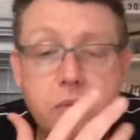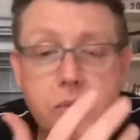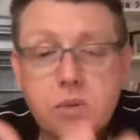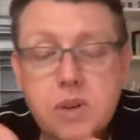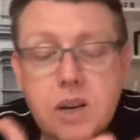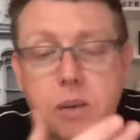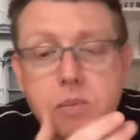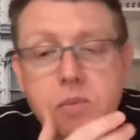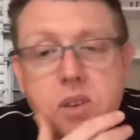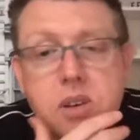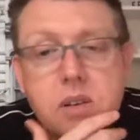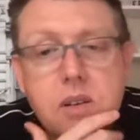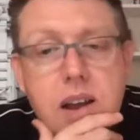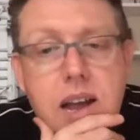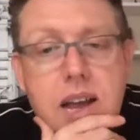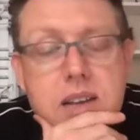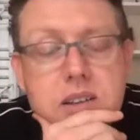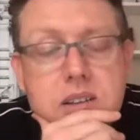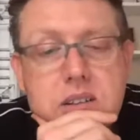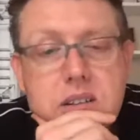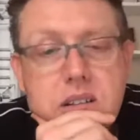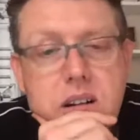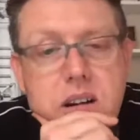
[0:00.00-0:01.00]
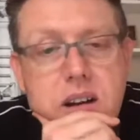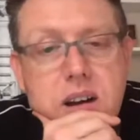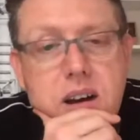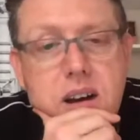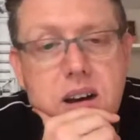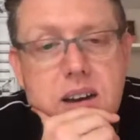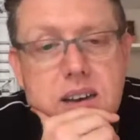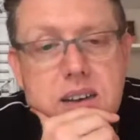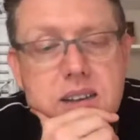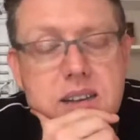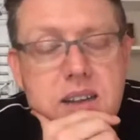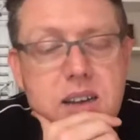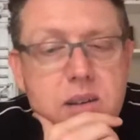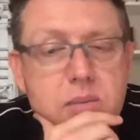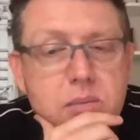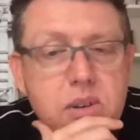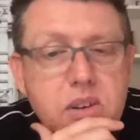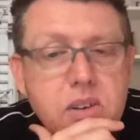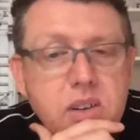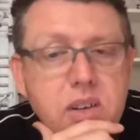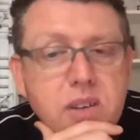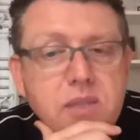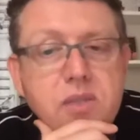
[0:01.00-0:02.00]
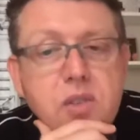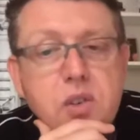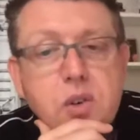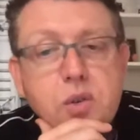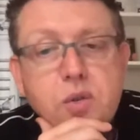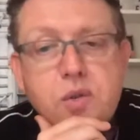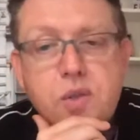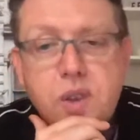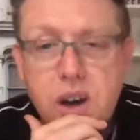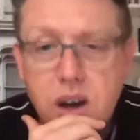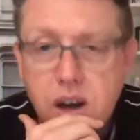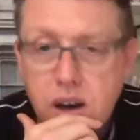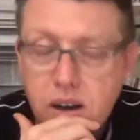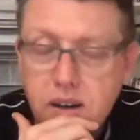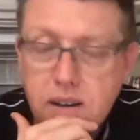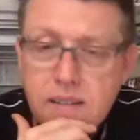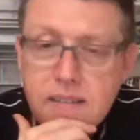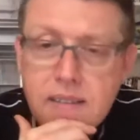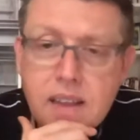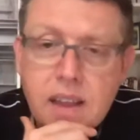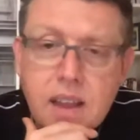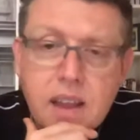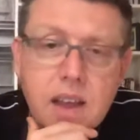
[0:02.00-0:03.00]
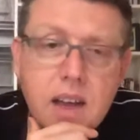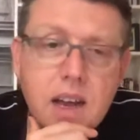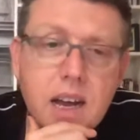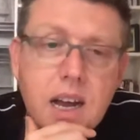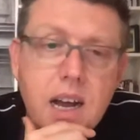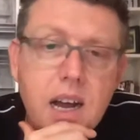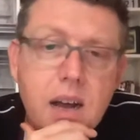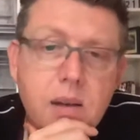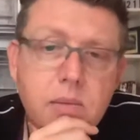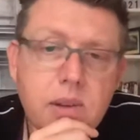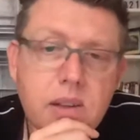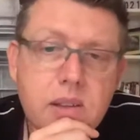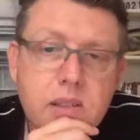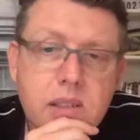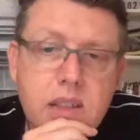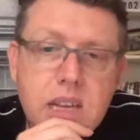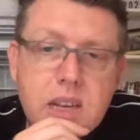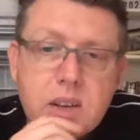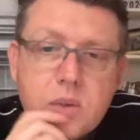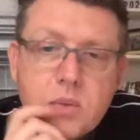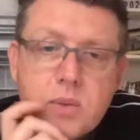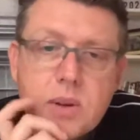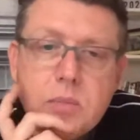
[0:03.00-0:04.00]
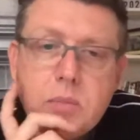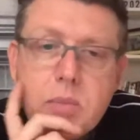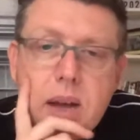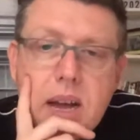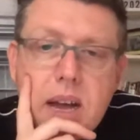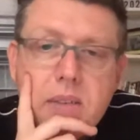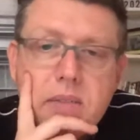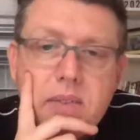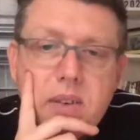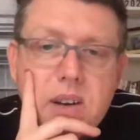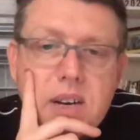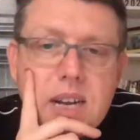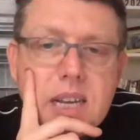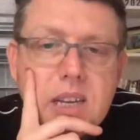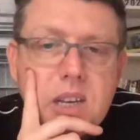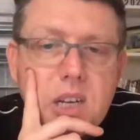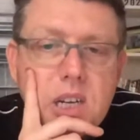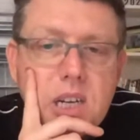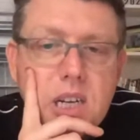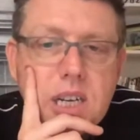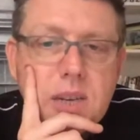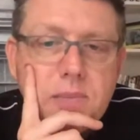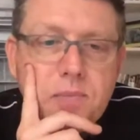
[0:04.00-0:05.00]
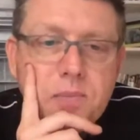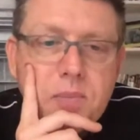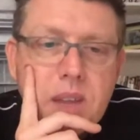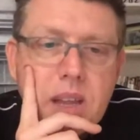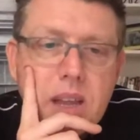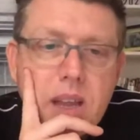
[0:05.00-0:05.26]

we'll come to later, I extended myself too far, and things went bad financially.